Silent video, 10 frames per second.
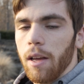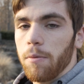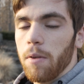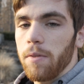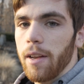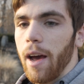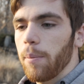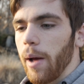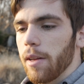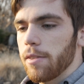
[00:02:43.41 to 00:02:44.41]
and
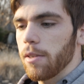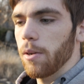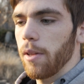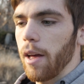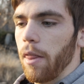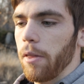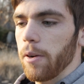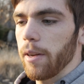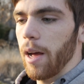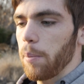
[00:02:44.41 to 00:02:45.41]
59 pounds. So that
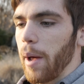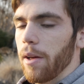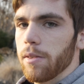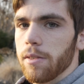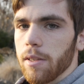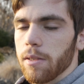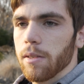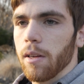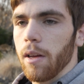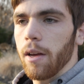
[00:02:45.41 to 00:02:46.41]
39 pounds
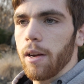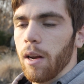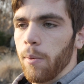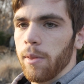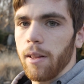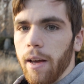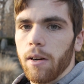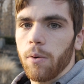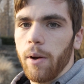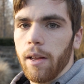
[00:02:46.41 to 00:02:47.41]
is kind of with the
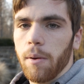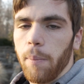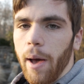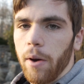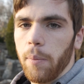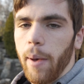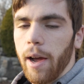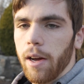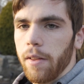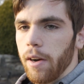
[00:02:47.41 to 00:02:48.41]
lighter weight battery
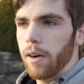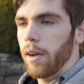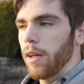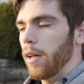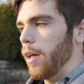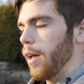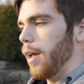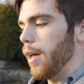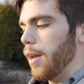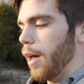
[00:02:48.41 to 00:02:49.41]
pack on there.
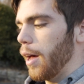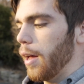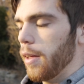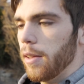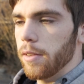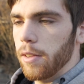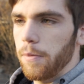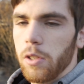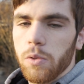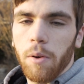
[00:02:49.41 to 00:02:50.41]
And uh,
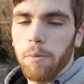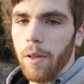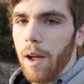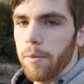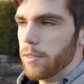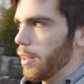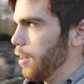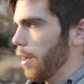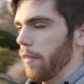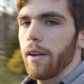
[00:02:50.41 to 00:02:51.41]
if you just want to fly, say
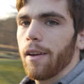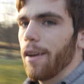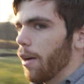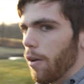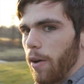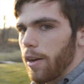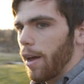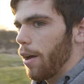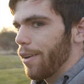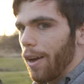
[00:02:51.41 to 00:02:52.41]
you got like right
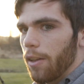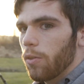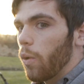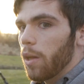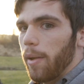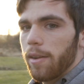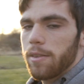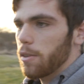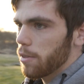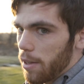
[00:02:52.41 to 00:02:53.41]
now you got 20
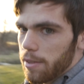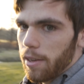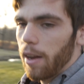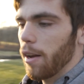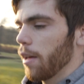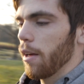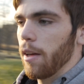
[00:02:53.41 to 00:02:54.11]
minutes till sunset,